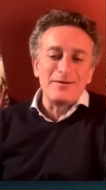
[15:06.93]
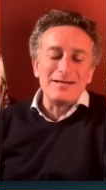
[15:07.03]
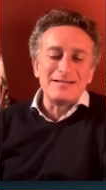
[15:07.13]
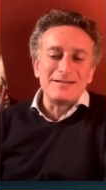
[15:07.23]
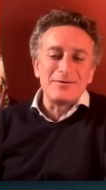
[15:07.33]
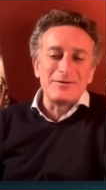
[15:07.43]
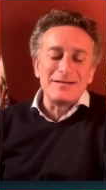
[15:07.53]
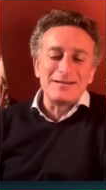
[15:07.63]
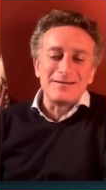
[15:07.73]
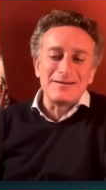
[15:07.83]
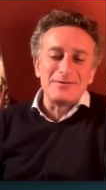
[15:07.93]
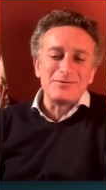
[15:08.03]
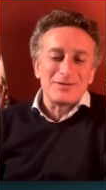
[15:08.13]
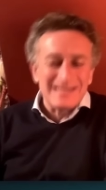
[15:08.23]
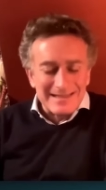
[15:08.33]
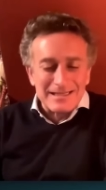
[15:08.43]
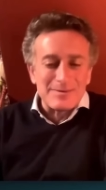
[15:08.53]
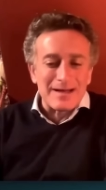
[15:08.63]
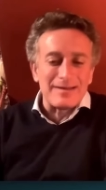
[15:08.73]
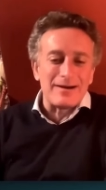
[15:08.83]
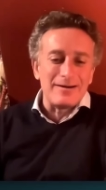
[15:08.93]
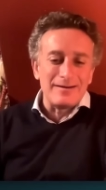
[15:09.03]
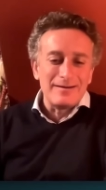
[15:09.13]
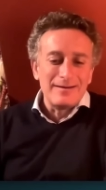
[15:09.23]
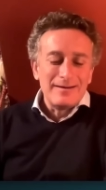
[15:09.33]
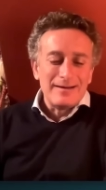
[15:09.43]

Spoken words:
There is resistance back there,